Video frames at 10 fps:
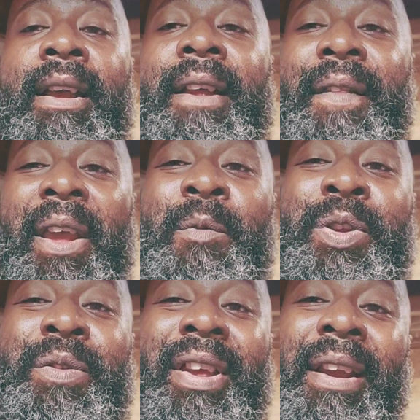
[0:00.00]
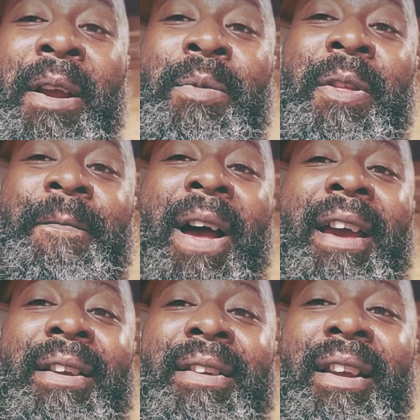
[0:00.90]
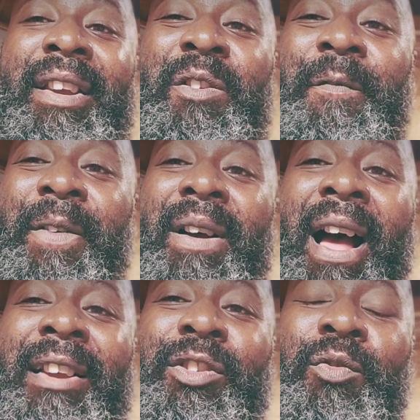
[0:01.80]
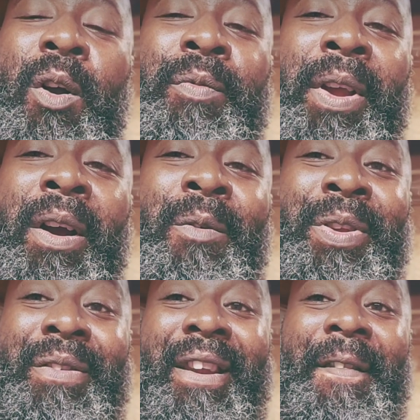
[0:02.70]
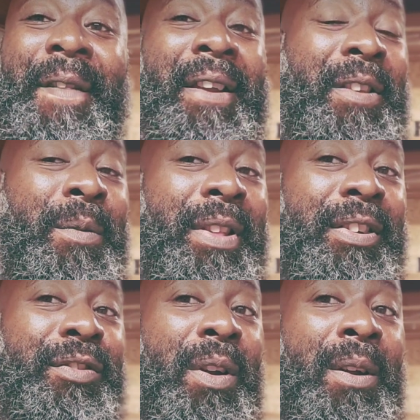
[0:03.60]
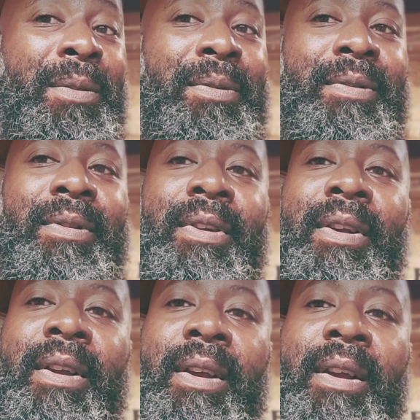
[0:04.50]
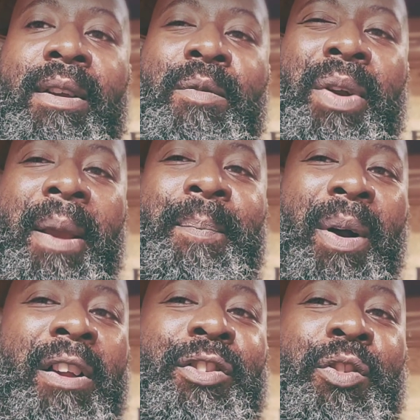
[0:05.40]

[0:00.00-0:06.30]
And then when you get in there with a fighter and you feel how strong they are when you didn't think they were that strong, when they punch